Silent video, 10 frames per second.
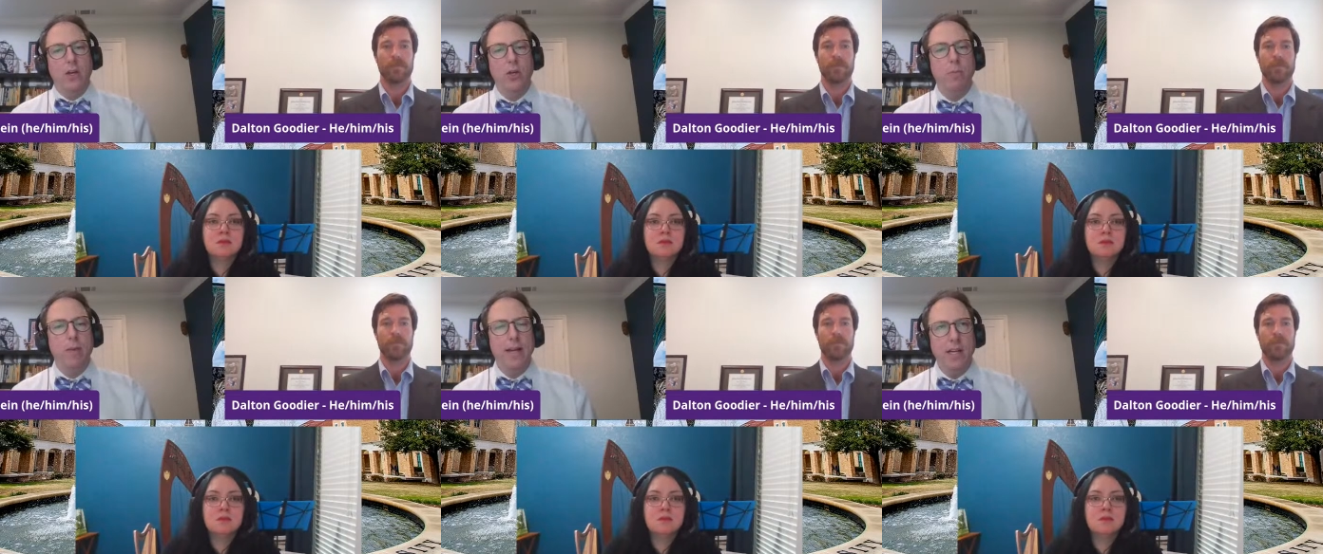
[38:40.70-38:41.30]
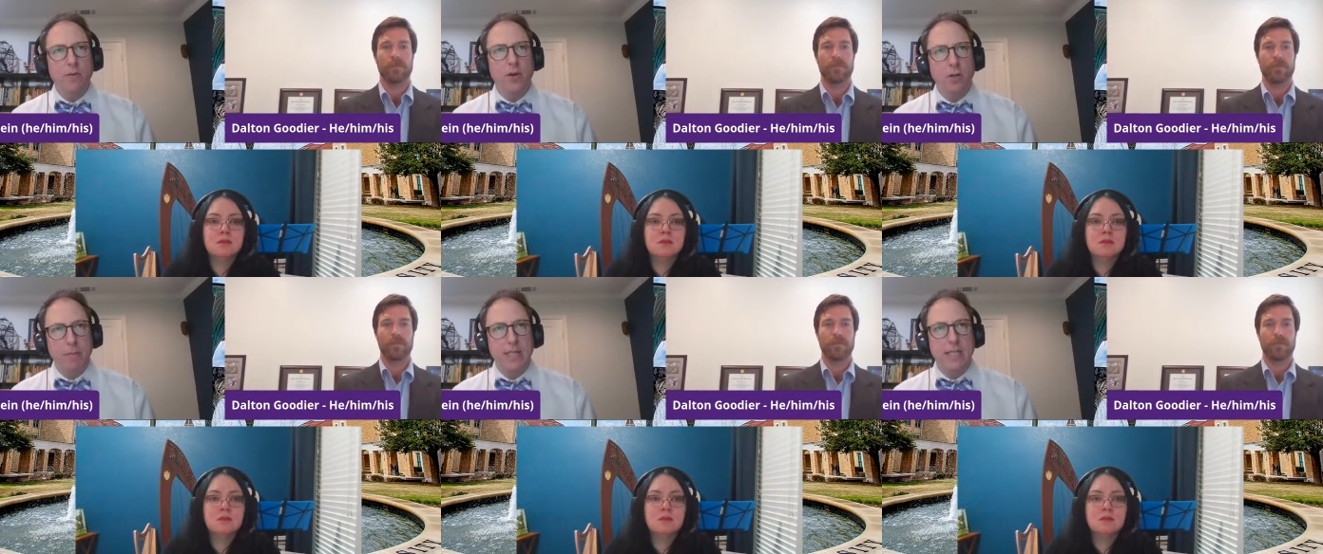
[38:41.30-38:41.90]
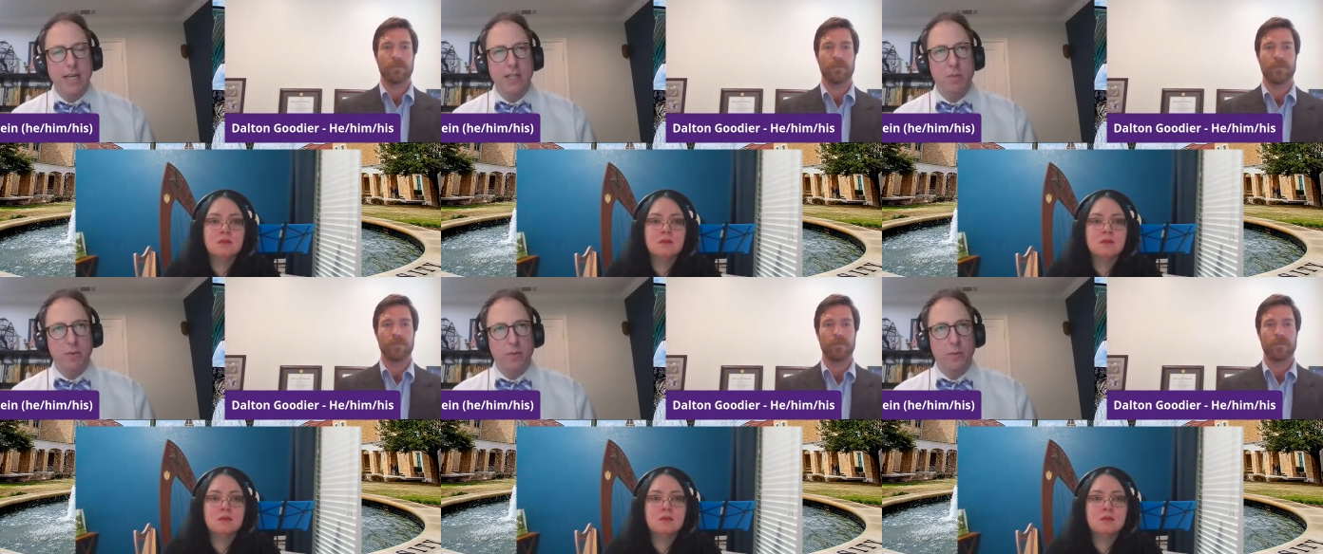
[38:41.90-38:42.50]
Speaker 1: you might have heard me say
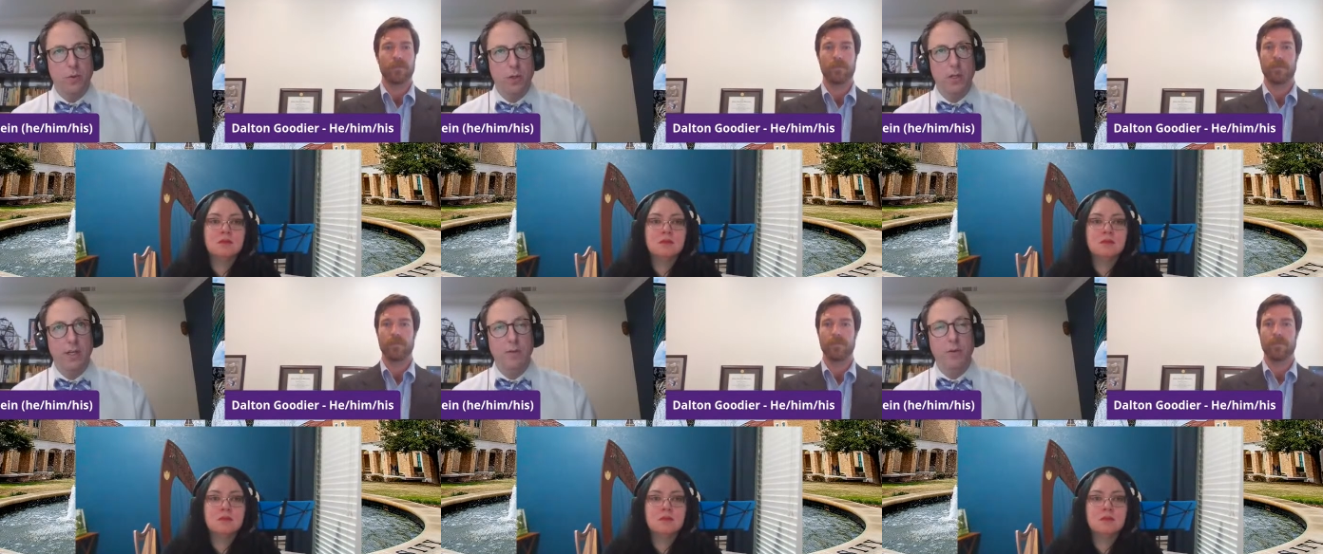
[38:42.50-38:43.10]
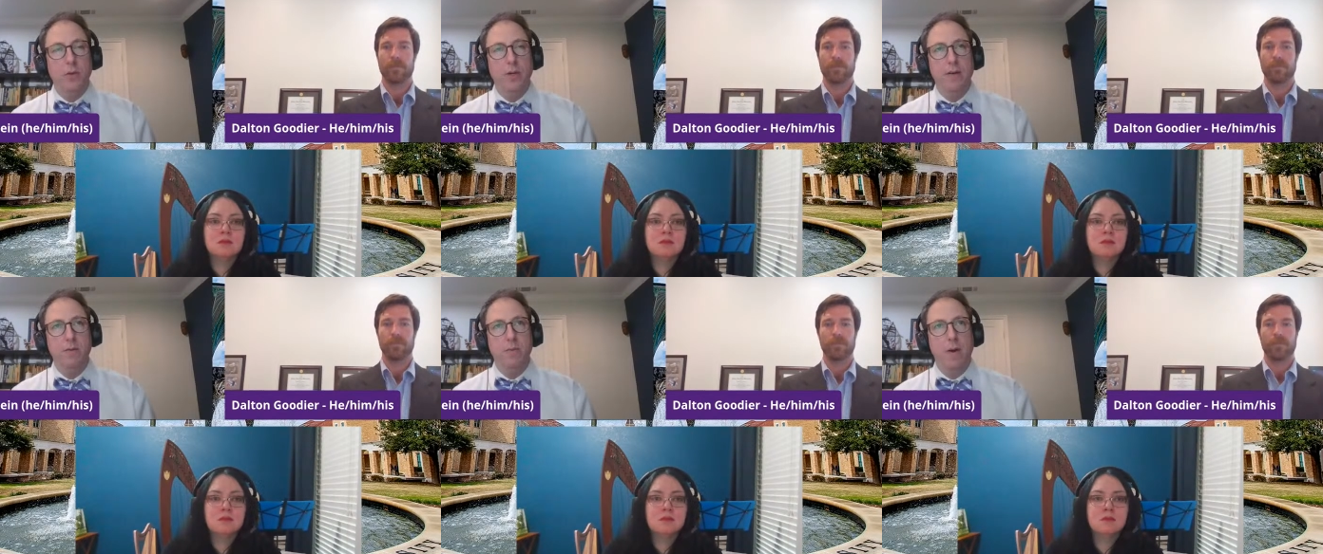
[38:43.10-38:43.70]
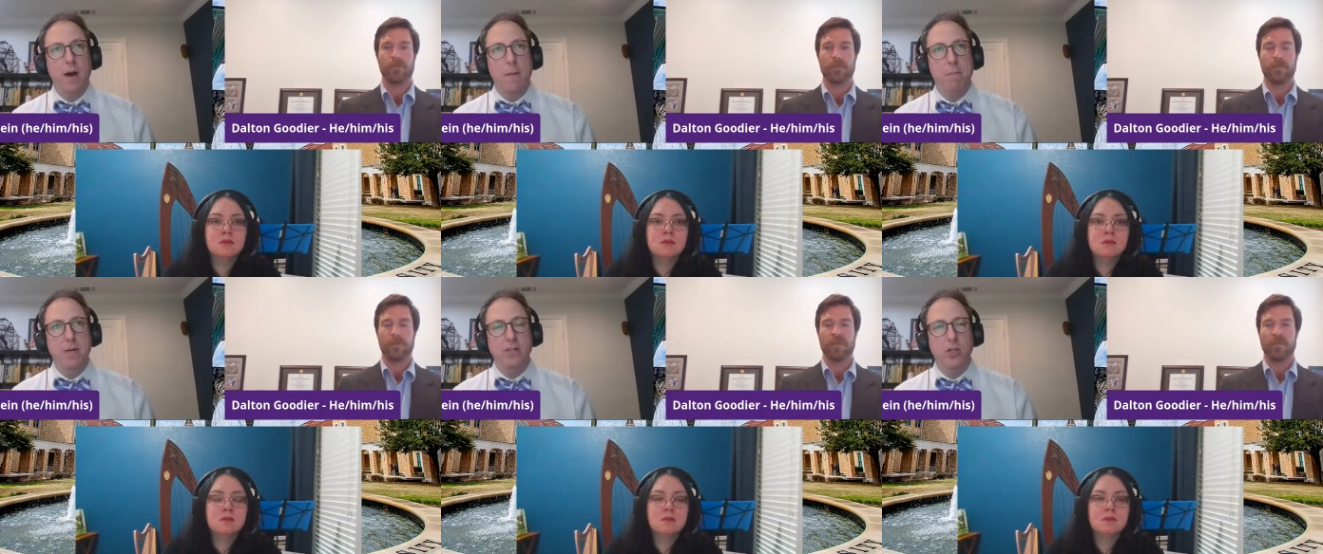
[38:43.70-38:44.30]
this before if you have
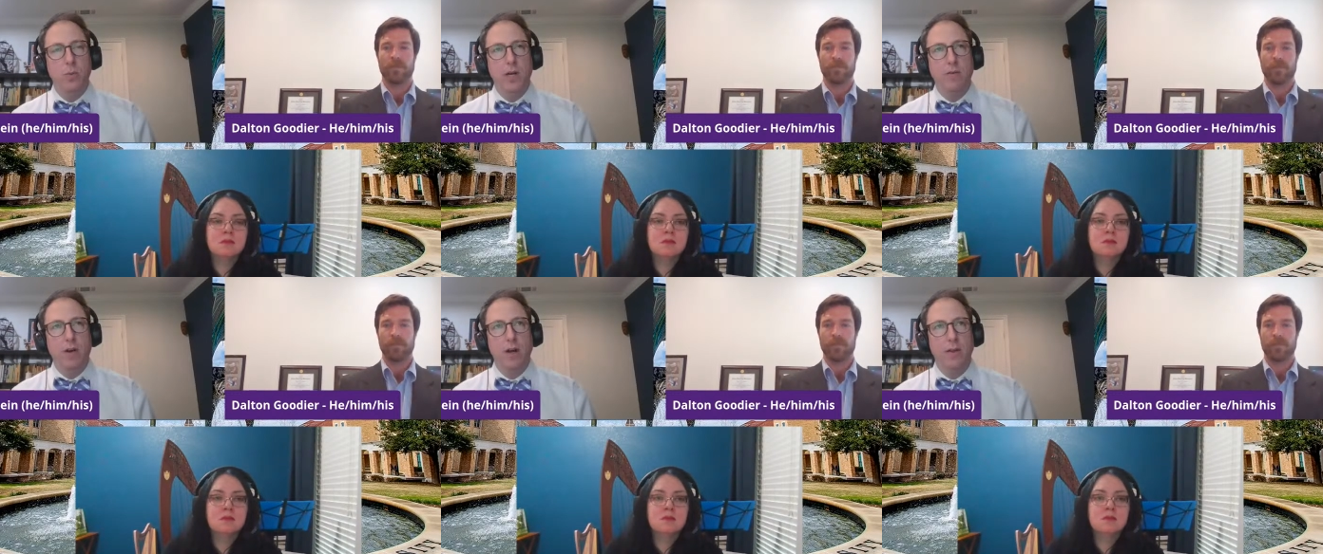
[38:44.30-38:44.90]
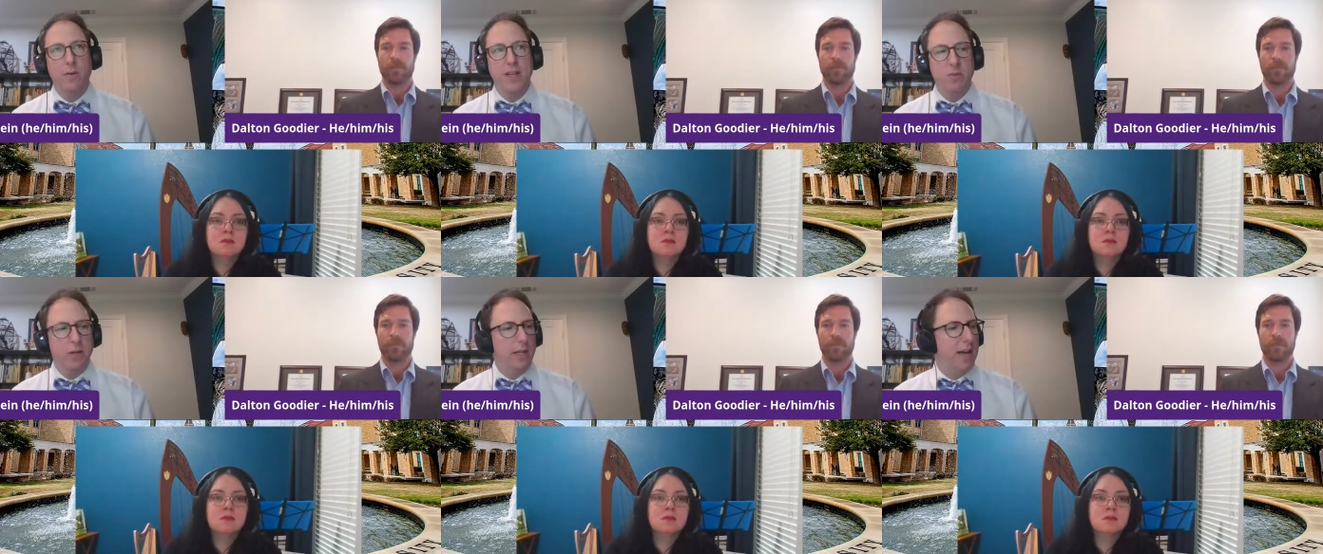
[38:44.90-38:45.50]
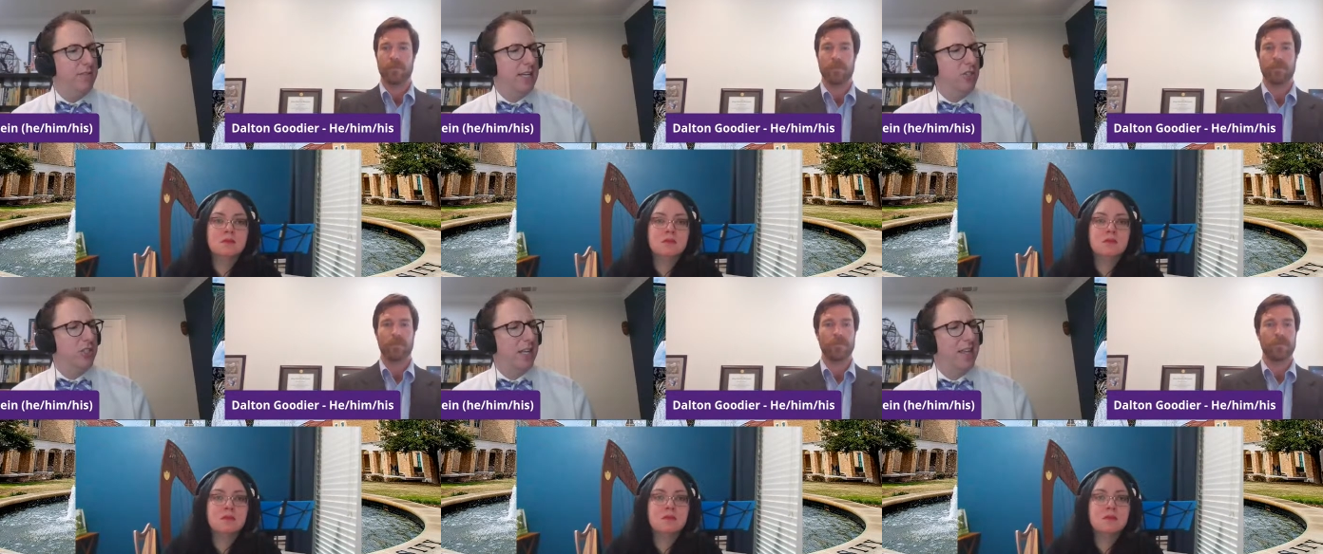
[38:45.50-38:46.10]
um, been to one of our other Facebook Live sessions.